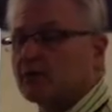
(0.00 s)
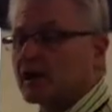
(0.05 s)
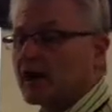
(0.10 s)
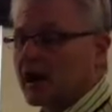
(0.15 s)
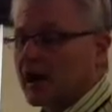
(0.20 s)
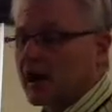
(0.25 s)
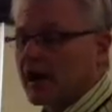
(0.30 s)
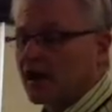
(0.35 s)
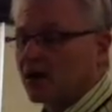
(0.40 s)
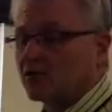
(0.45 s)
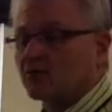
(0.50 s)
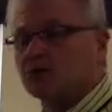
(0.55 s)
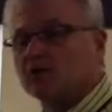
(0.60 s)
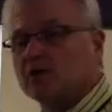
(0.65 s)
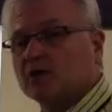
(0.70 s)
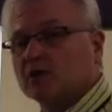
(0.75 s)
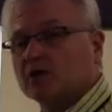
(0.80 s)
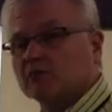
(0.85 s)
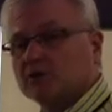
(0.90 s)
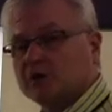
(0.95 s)
How?
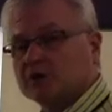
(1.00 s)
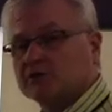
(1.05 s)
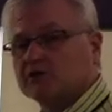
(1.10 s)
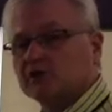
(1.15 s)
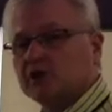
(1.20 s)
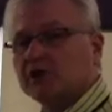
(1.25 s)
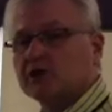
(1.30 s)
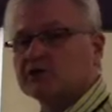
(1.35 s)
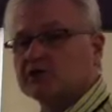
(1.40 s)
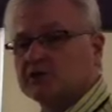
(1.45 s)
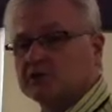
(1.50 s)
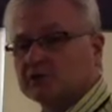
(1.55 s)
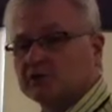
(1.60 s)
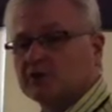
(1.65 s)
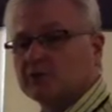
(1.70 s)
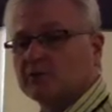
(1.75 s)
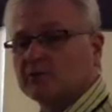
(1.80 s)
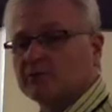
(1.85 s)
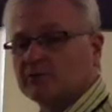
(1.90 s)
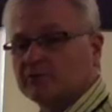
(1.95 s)
By changing the
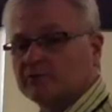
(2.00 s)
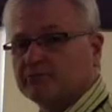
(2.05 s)
number